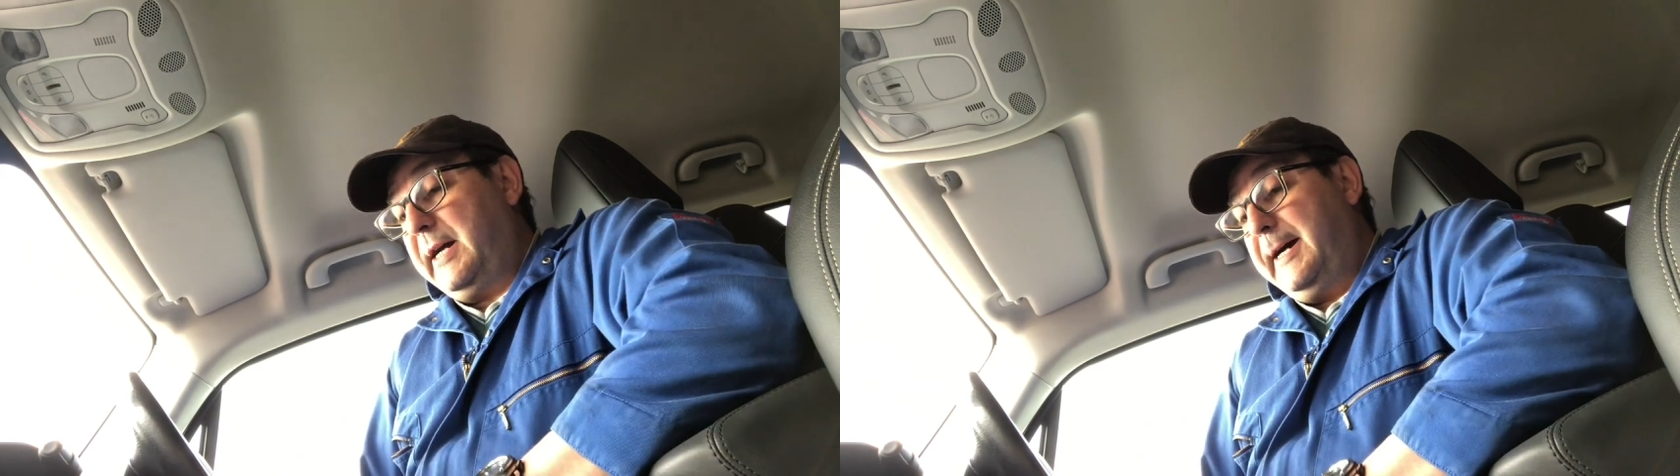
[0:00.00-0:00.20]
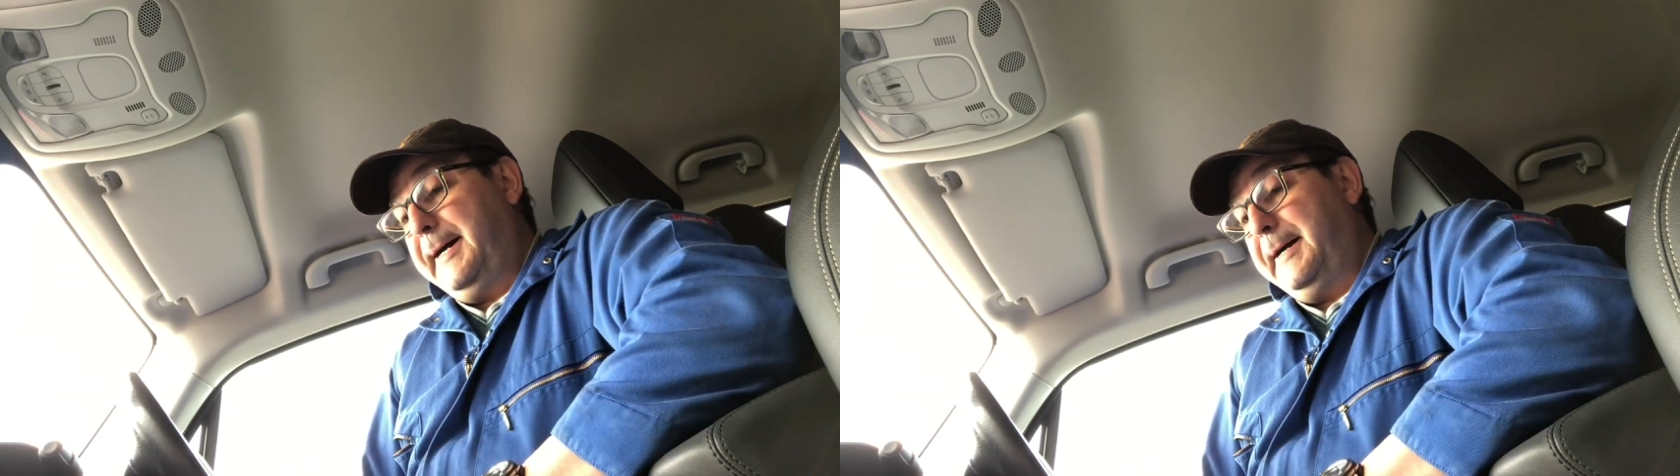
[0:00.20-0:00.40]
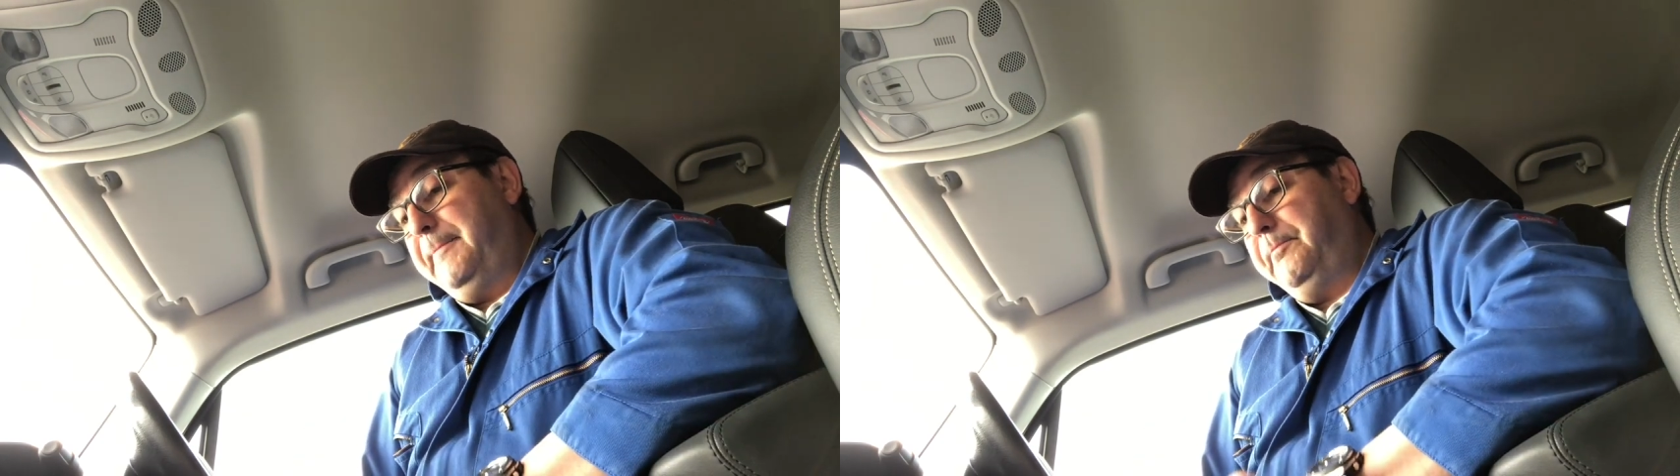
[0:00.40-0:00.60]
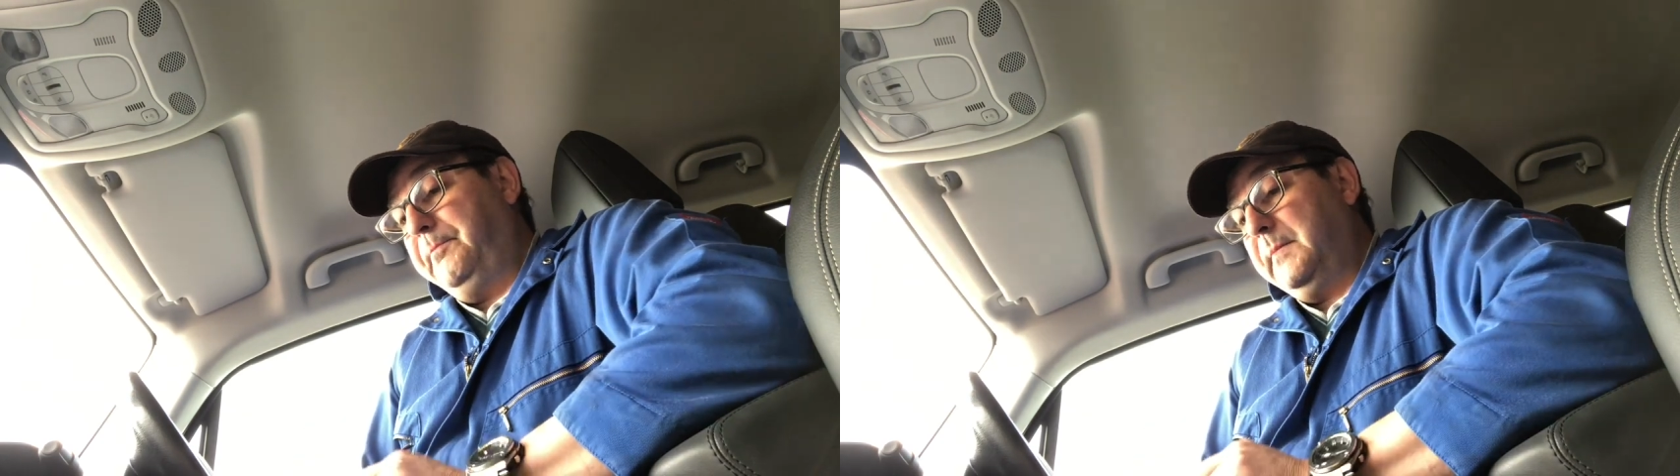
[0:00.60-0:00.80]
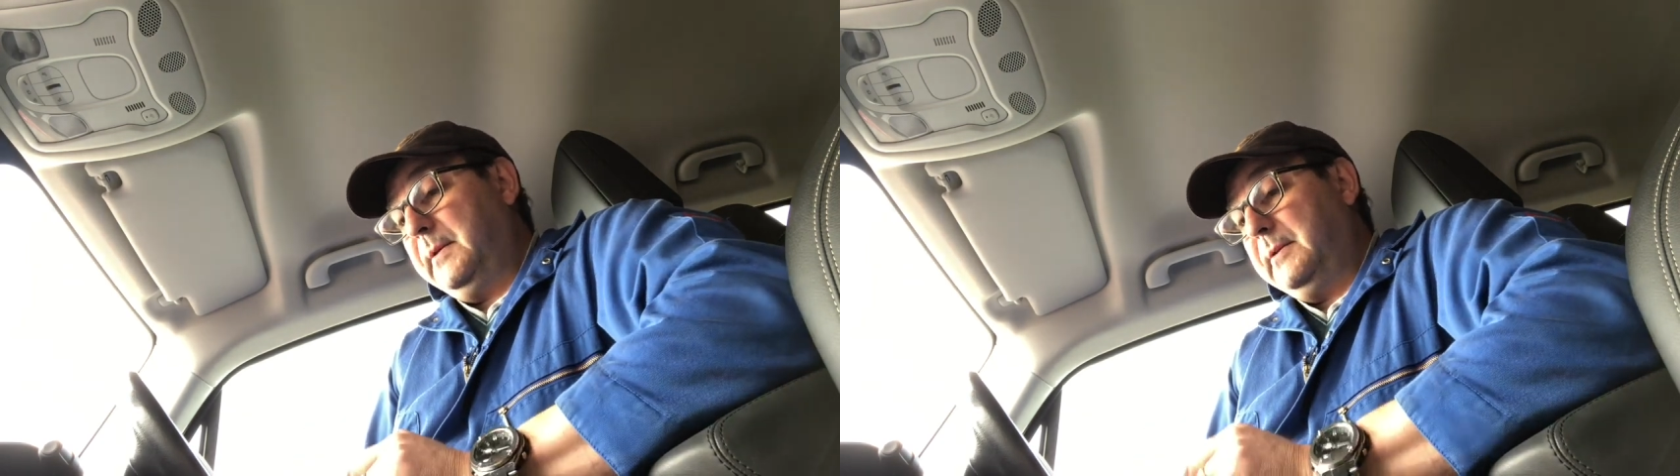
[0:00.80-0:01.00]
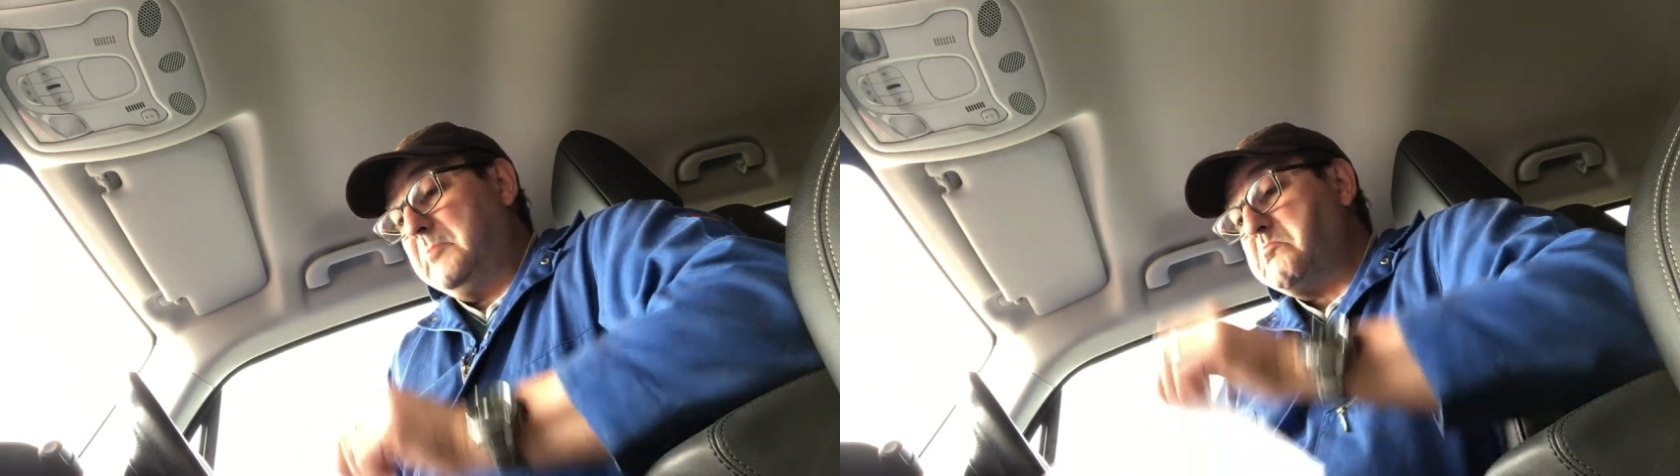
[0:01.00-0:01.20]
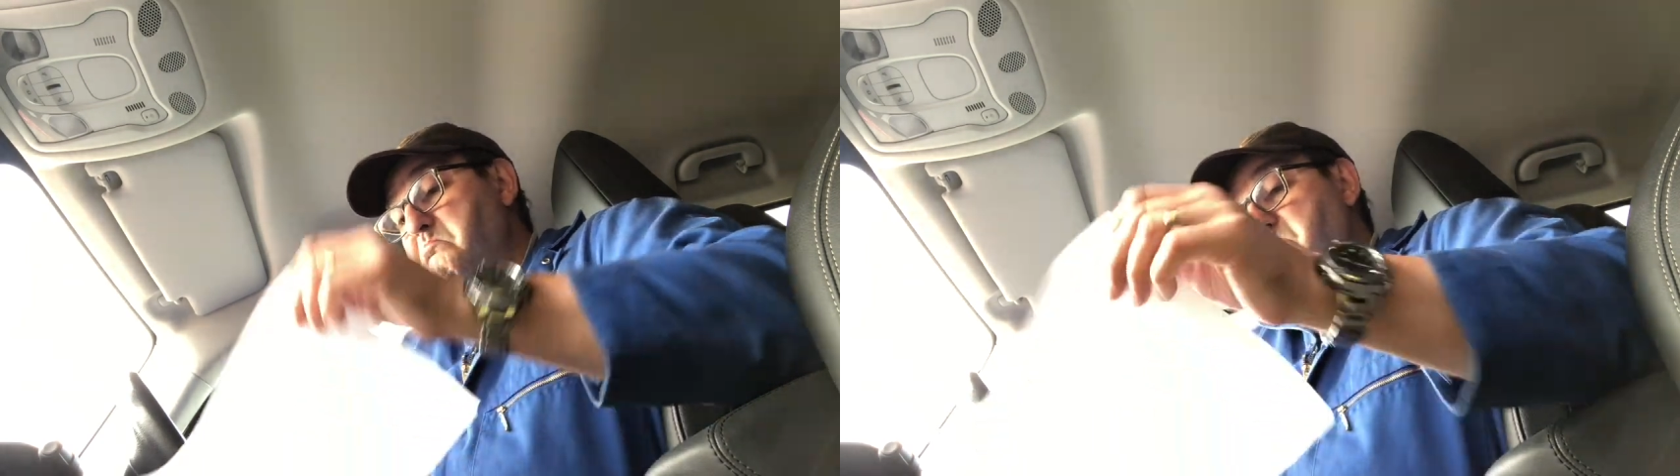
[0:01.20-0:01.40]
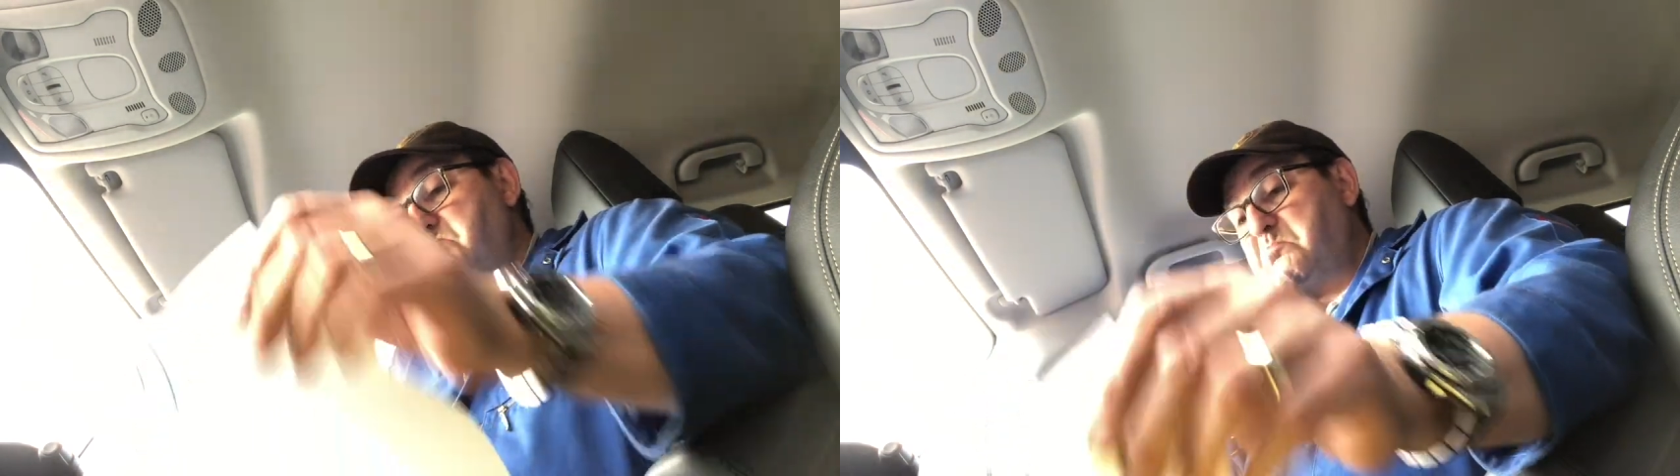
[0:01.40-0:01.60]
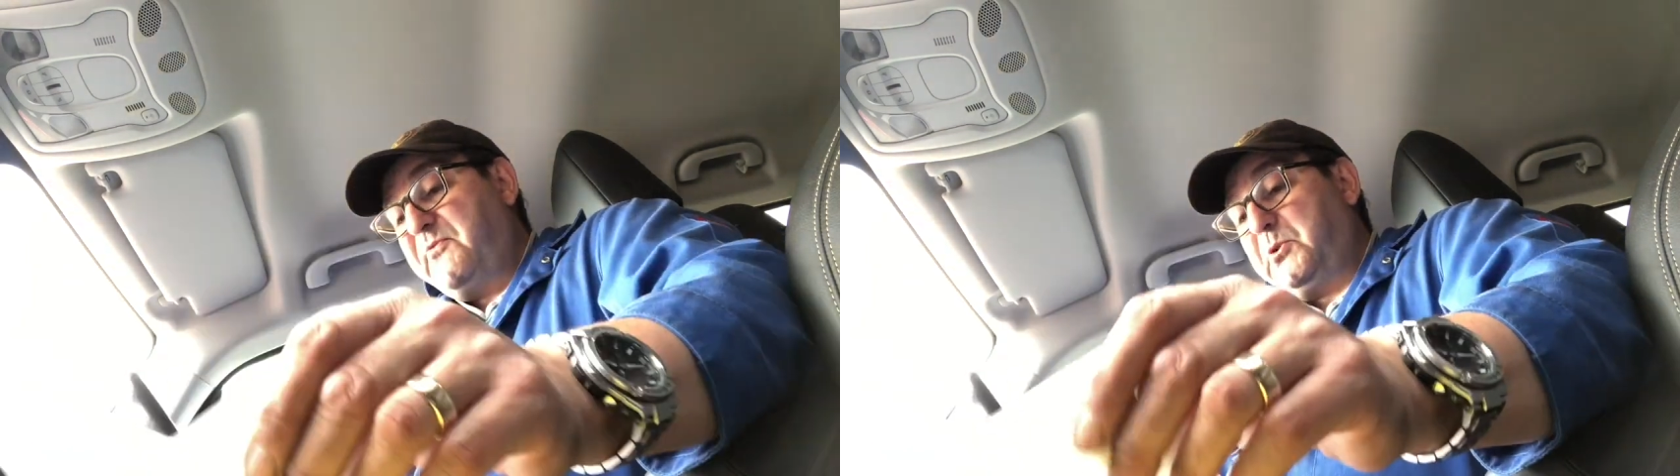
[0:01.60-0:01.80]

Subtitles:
for